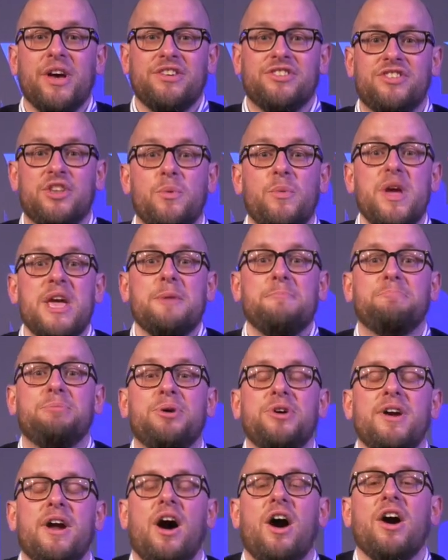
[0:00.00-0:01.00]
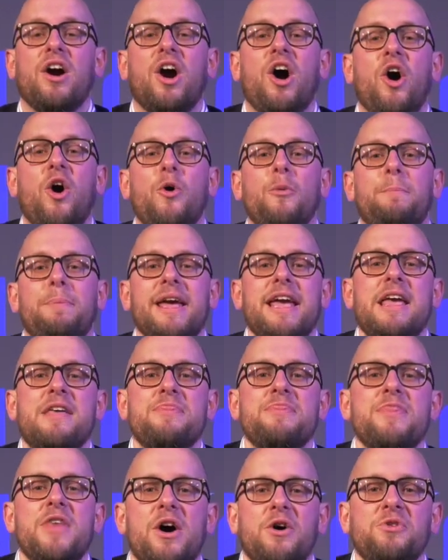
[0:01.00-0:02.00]
us that we had put our hope
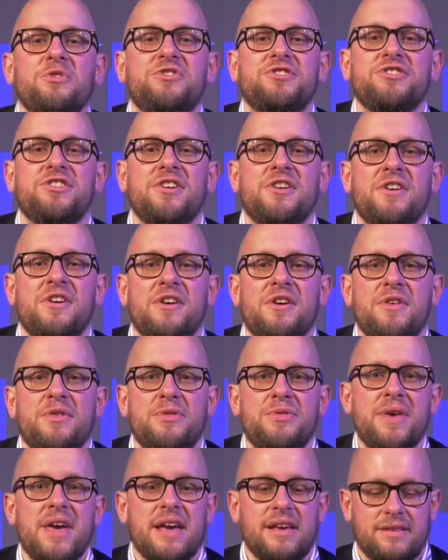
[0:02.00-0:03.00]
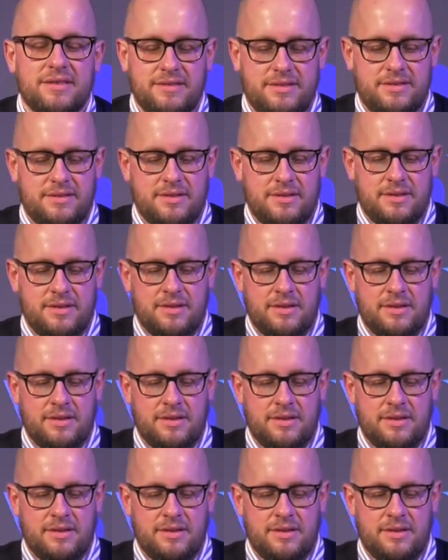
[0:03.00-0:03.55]
in those things.